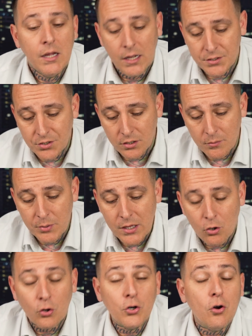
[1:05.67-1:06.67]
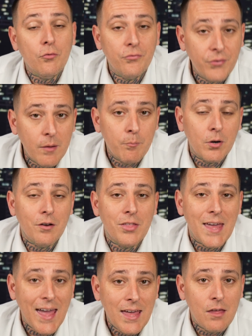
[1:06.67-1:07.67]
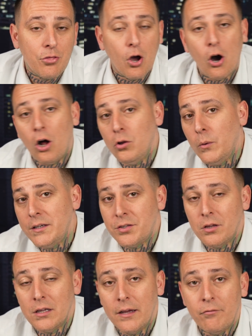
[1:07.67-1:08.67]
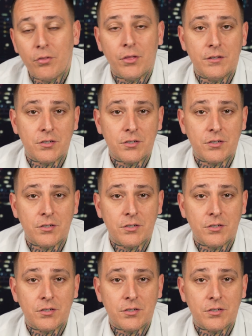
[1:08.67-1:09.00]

It's going to be on November the 8th all the way to the 11th.